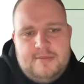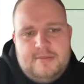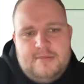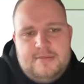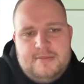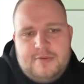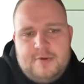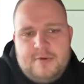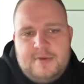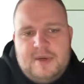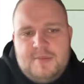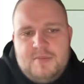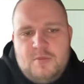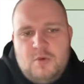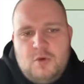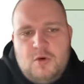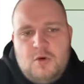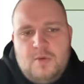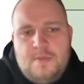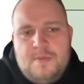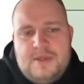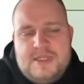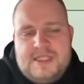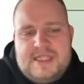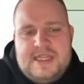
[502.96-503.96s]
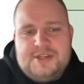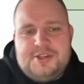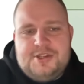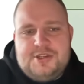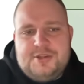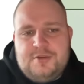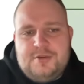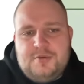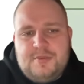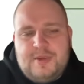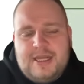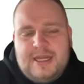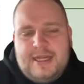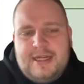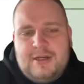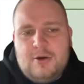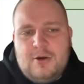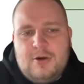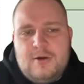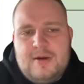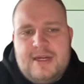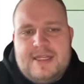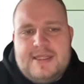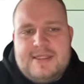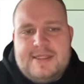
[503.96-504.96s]
probably more positional play
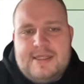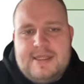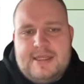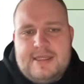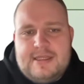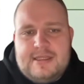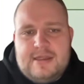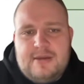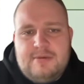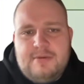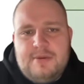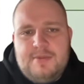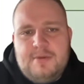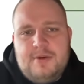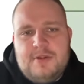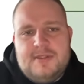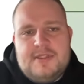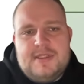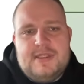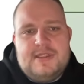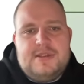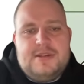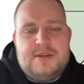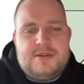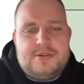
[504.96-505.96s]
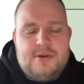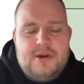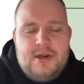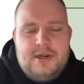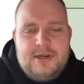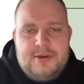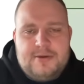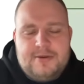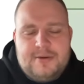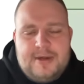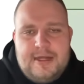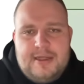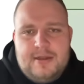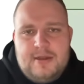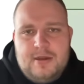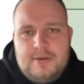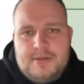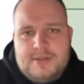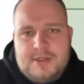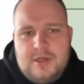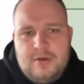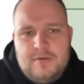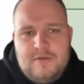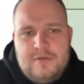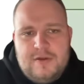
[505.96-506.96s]
oriented, is that we wanted to try and create
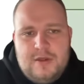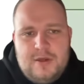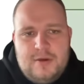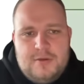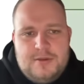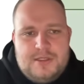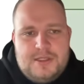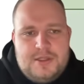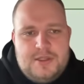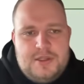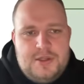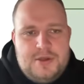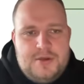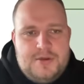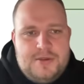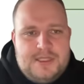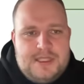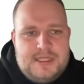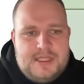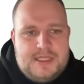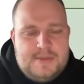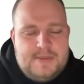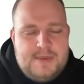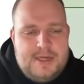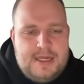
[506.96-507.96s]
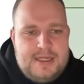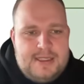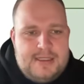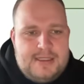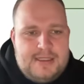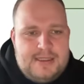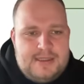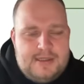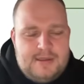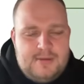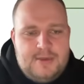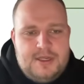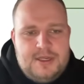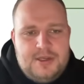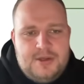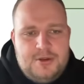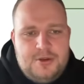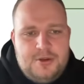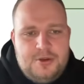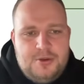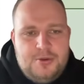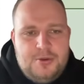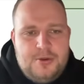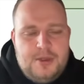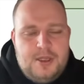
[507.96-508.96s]
those overloads and use in spaces that we
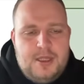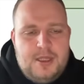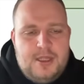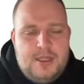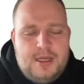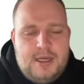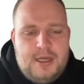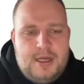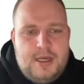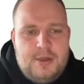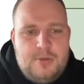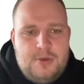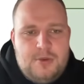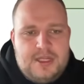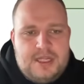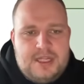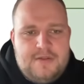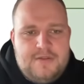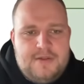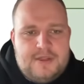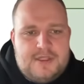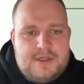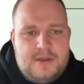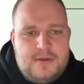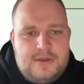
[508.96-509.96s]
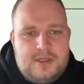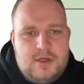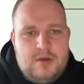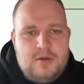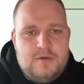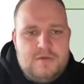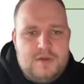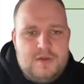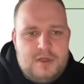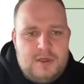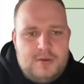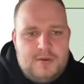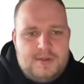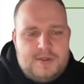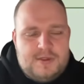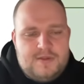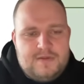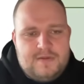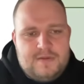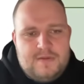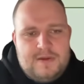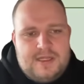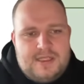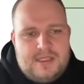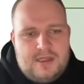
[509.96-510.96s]
knew would give us those overloads. So,
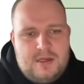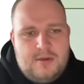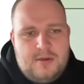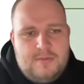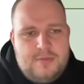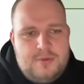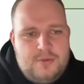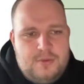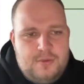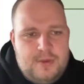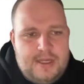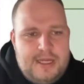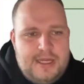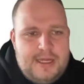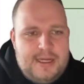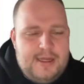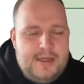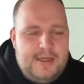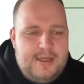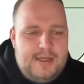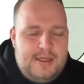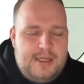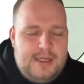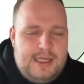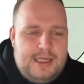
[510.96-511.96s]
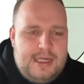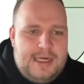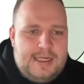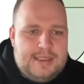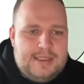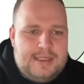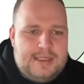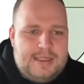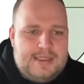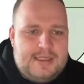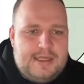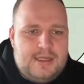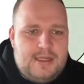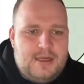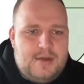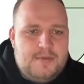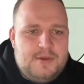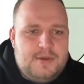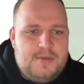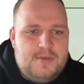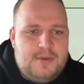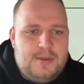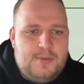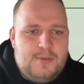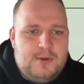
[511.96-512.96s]
for example, we had the setup
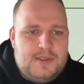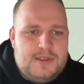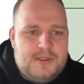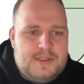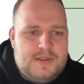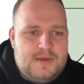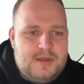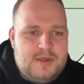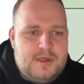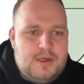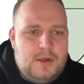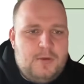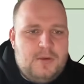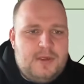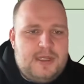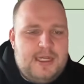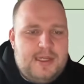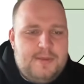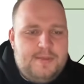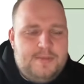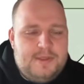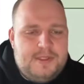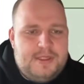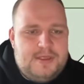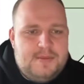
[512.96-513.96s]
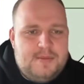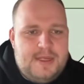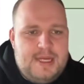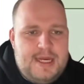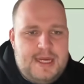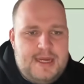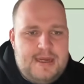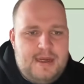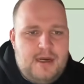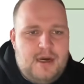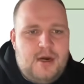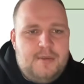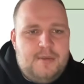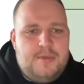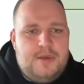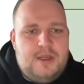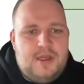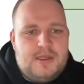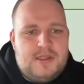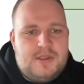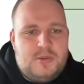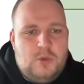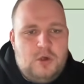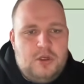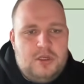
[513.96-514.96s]
that we wanted the goalkeeper to be our
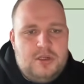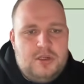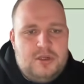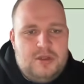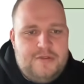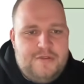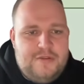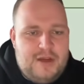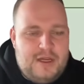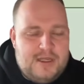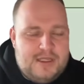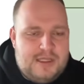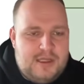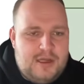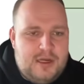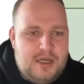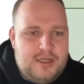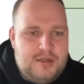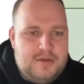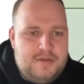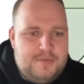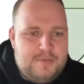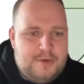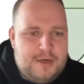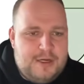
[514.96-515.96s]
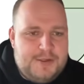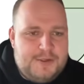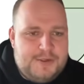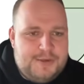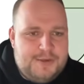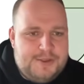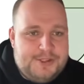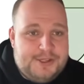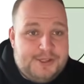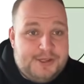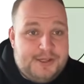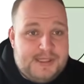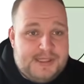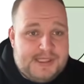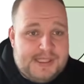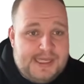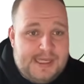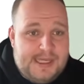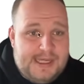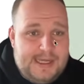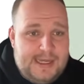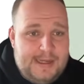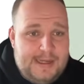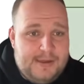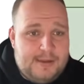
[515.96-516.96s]
+1 on the first line of pressure, as you can
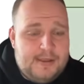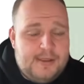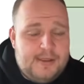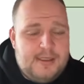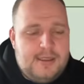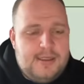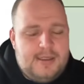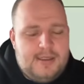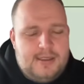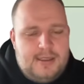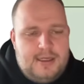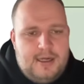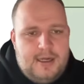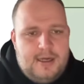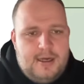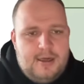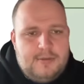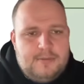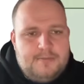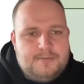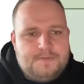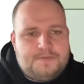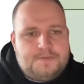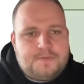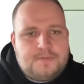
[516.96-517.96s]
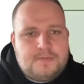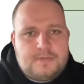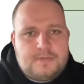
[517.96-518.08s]
see here, um,